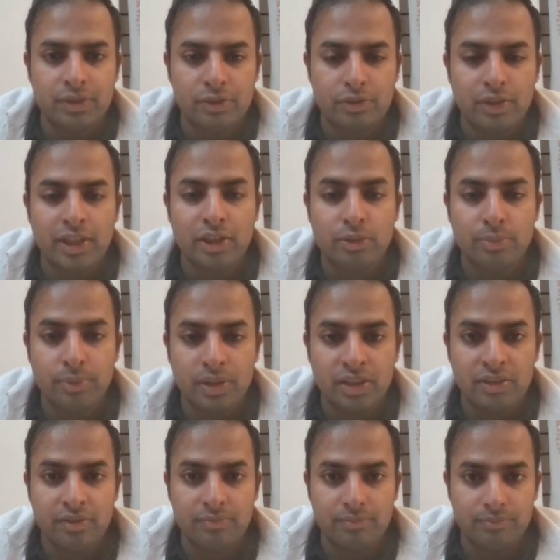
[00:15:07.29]
trying to
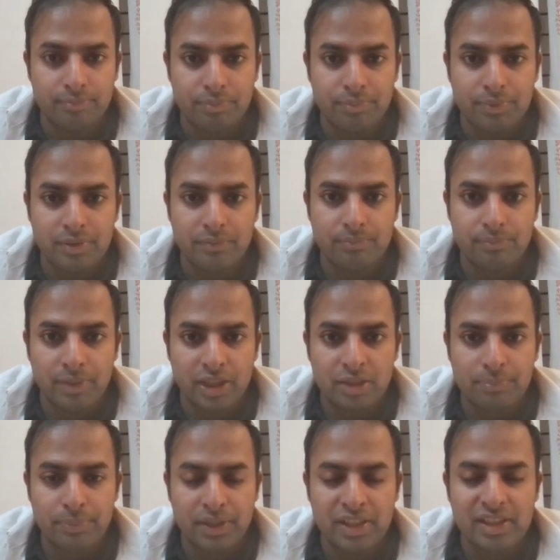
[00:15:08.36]
be
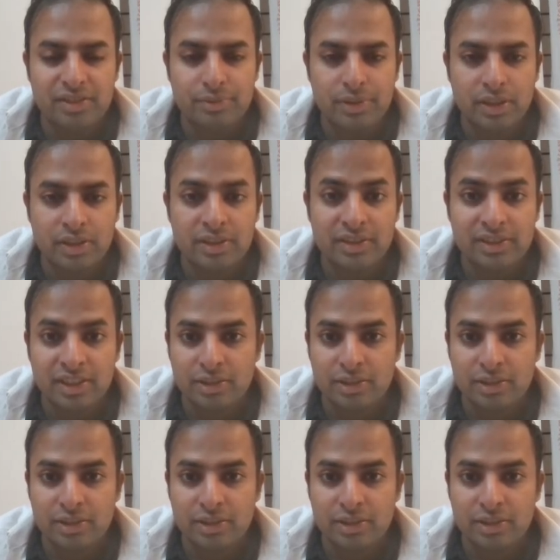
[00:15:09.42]
make peace with others.